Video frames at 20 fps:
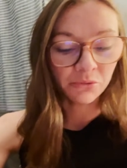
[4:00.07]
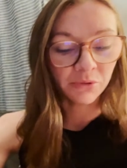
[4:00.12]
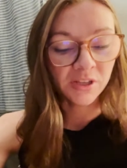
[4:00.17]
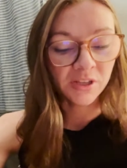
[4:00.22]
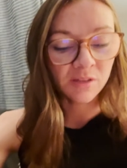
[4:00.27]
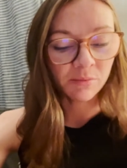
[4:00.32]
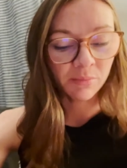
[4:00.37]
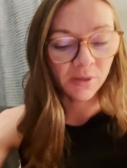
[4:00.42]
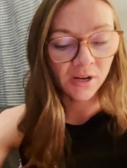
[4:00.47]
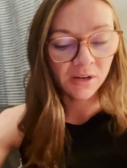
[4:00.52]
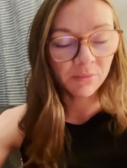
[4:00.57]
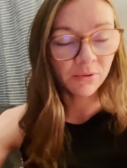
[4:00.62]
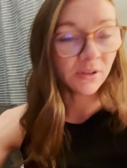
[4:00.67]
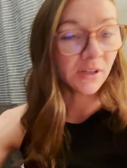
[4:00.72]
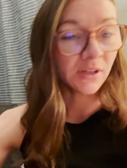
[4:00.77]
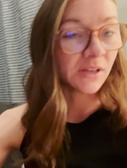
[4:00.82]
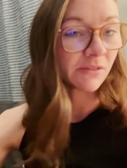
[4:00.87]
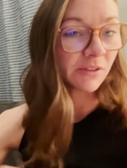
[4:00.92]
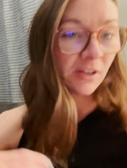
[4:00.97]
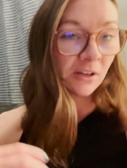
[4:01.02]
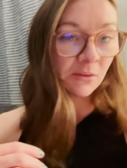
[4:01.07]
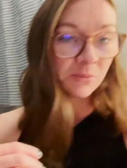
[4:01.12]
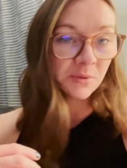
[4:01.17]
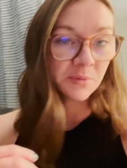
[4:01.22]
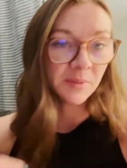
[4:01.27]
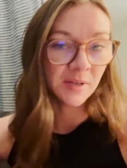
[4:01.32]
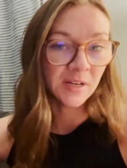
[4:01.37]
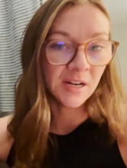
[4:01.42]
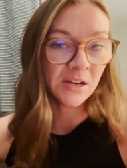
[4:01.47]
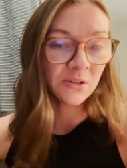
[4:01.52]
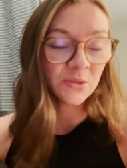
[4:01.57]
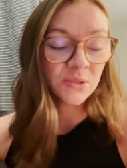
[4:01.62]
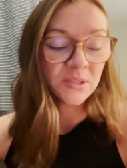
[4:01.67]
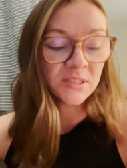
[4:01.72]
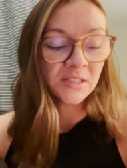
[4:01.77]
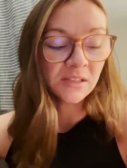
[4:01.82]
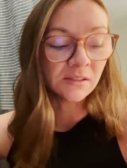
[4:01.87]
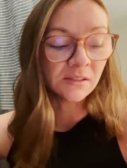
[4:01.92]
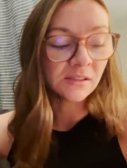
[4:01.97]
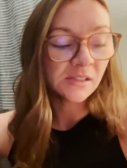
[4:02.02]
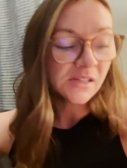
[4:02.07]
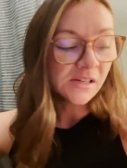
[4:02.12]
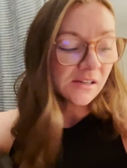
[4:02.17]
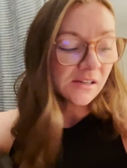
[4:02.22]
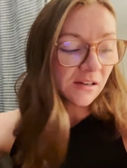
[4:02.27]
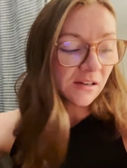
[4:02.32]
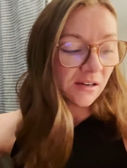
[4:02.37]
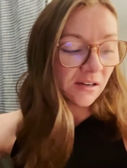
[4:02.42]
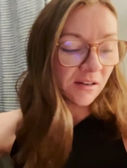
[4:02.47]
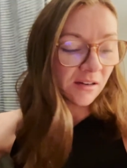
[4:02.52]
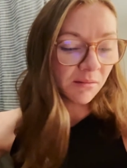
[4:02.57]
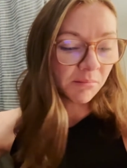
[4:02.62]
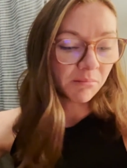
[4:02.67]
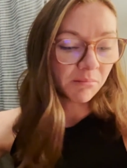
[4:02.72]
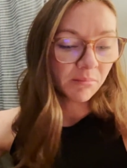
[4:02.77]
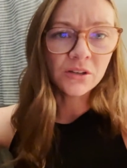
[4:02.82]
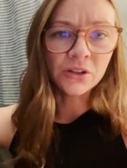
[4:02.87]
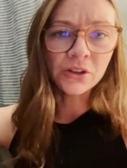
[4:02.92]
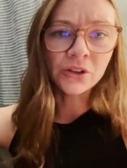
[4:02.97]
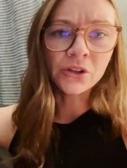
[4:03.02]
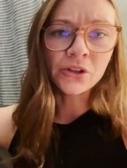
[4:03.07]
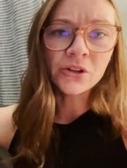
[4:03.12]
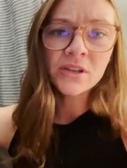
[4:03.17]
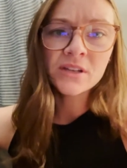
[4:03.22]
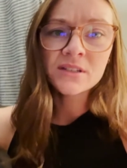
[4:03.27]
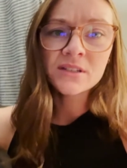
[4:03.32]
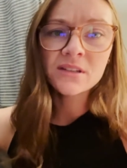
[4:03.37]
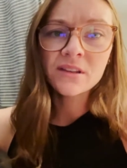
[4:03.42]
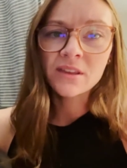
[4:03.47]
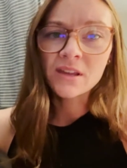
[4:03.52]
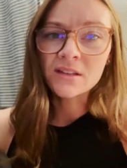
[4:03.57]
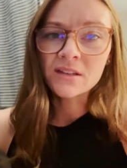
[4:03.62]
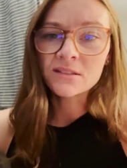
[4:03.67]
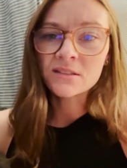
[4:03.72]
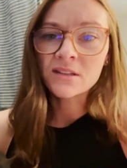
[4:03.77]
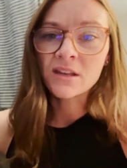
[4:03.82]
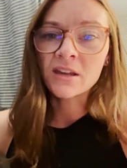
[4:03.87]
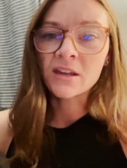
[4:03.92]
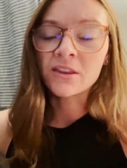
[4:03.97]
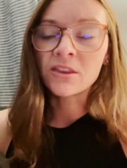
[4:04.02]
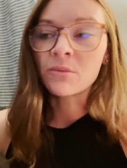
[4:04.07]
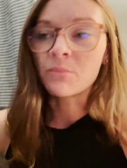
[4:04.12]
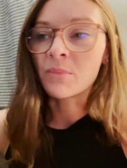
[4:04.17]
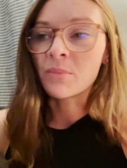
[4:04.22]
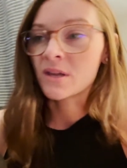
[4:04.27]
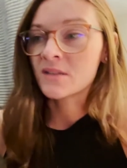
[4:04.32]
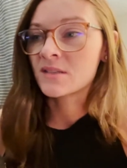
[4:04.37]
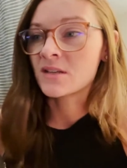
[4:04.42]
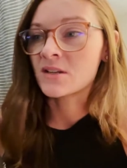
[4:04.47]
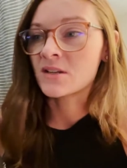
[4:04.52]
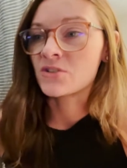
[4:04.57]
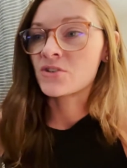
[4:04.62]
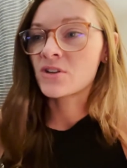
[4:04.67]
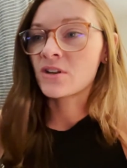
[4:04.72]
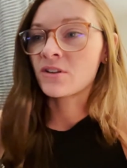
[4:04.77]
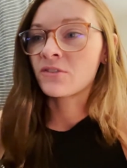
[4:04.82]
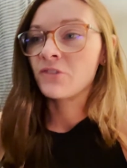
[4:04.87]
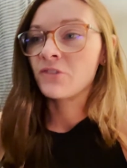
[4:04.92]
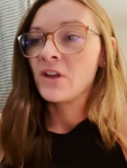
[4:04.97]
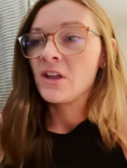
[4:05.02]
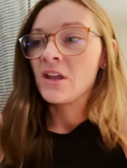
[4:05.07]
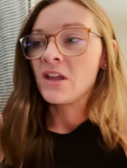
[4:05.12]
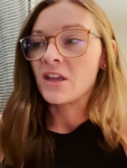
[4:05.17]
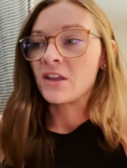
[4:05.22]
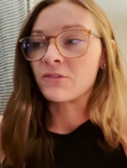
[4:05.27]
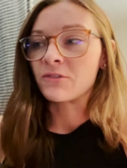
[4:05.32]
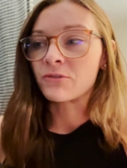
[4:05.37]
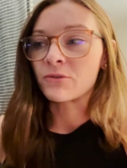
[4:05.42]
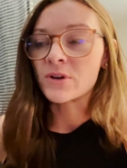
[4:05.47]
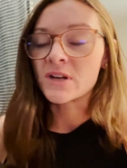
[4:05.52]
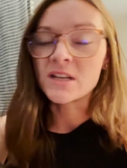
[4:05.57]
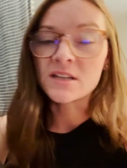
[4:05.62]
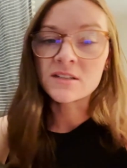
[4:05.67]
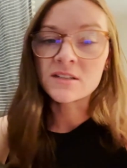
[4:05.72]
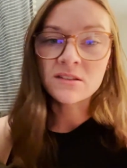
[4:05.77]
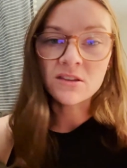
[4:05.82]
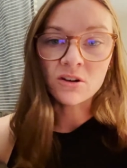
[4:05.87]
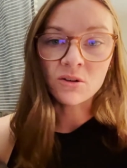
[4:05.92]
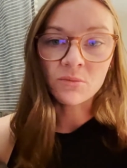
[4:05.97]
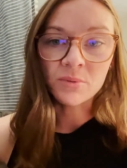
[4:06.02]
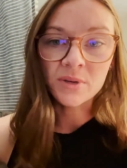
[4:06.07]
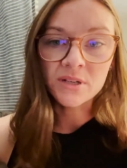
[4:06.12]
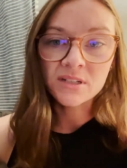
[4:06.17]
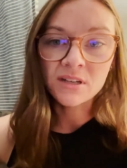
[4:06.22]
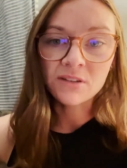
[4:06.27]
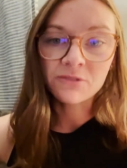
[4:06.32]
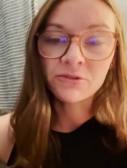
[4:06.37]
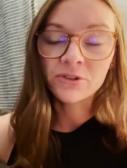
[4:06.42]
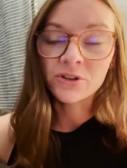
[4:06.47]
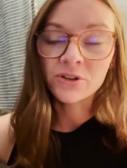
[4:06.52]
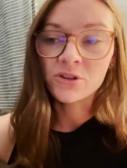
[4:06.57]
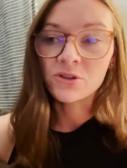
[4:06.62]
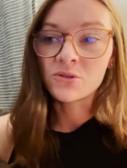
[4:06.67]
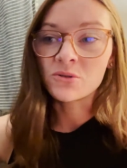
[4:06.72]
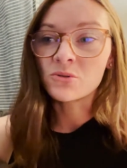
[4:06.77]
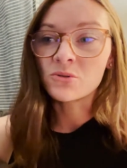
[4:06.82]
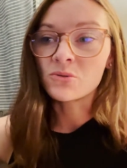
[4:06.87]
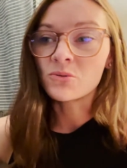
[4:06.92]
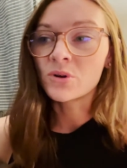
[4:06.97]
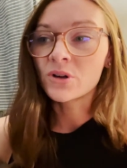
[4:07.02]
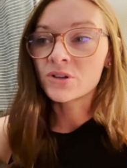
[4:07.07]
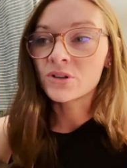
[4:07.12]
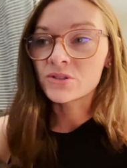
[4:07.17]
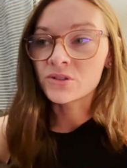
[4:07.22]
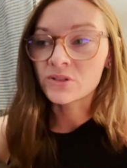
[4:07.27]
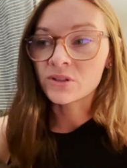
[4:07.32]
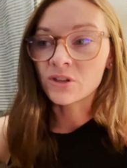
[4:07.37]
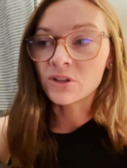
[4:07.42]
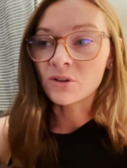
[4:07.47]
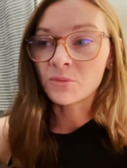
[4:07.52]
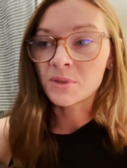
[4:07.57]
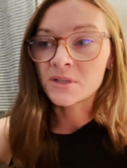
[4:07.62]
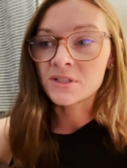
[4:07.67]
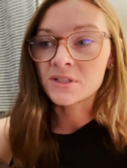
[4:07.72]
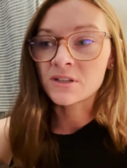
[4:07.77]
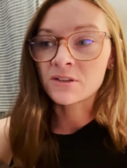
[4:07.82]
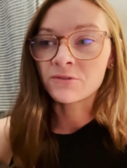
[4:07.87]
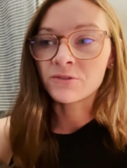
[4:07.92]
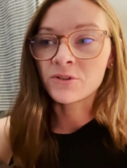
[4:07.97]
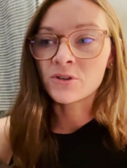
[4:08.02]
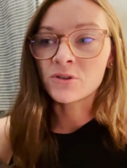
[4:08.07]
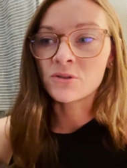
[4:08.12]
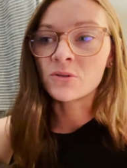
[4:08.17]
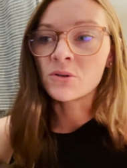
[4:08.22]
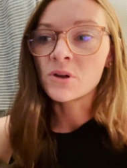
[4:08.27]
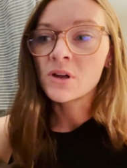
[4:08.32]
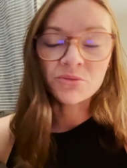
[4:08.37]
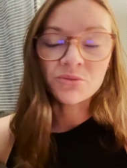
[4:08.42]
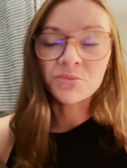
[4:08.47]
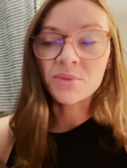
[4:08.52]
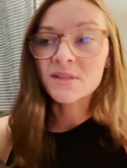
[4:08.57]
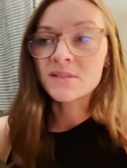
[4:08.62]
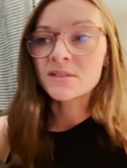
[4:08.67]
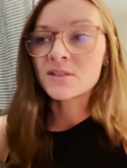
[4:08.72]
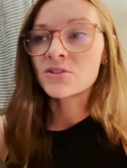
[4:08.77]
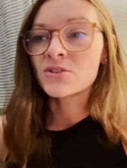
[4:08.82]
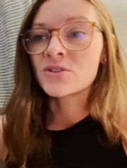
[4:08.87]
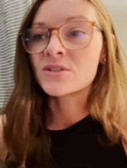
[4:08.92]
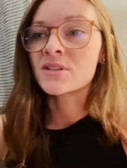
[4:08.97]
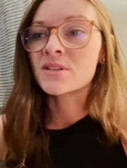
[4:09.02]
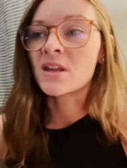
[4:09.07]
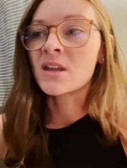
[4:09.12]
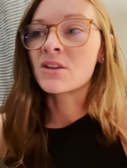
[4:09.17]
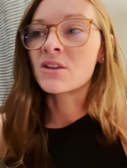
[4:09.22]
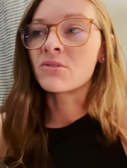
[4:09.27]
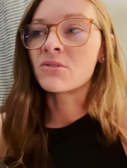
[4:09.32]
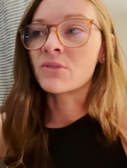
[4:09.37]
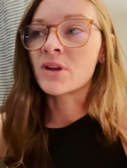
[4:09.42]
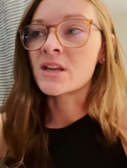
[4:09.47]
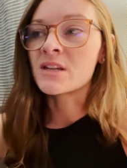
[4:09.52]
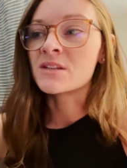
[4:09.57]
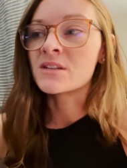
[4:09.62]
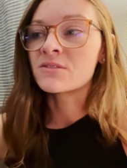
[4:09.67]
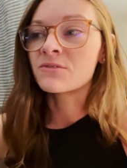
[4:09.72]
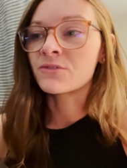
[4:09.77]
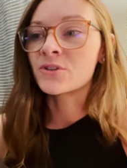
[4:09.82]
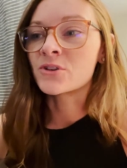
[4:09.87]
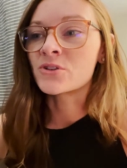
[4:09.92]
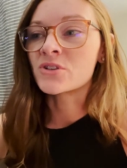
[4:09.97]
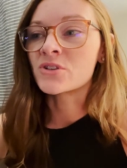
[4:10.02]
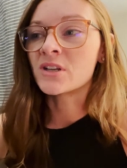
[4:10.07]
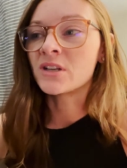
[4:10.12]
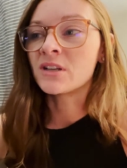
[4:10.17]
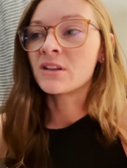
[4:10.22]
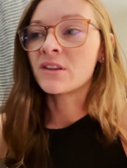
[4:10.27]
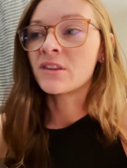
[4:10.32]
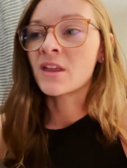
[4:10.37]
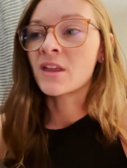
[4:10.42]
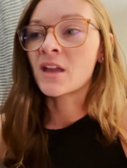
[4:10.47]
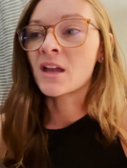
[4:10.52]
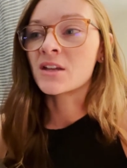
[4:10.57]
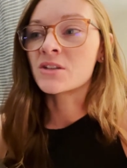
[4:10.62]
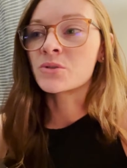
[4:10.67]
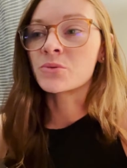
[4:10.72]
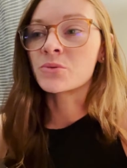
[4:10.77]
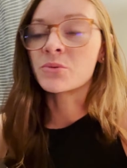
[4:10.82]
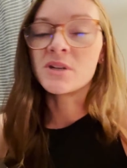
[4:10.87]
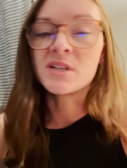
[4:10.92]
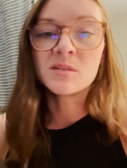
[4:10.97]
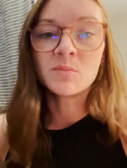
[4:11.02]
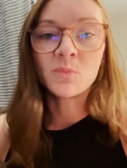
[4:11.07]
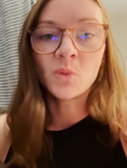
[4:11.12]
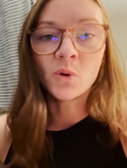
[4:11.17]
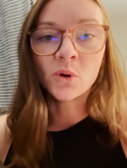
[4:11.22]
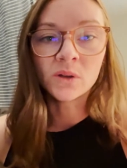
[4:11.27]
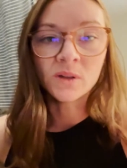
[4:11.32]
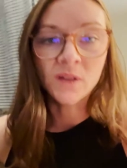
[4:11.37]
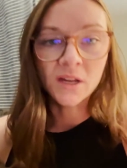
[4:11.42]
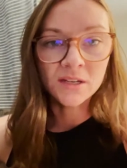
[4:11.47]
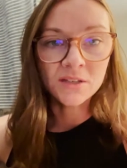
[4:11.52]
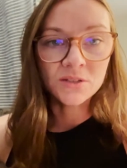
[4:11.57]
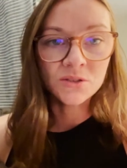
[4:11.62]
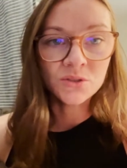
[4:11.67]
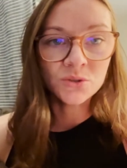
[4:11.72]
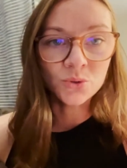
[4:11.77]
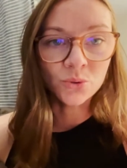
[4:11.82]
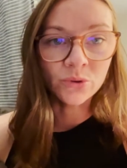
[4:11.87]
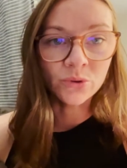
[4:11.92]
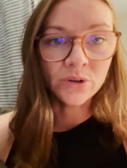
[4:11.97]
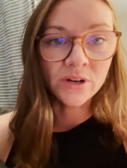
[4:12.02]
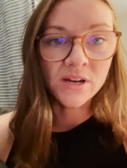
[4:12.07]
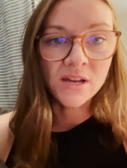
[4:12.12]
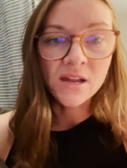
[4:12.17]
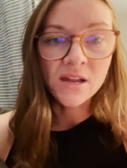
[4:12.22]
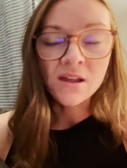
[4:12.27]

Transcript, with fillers: read the Bible. It even helps me now still. Um, look into things like the message. If if reading is a little bit tough for you, words are a little bit tough for you. The message is a great version that reads more like a story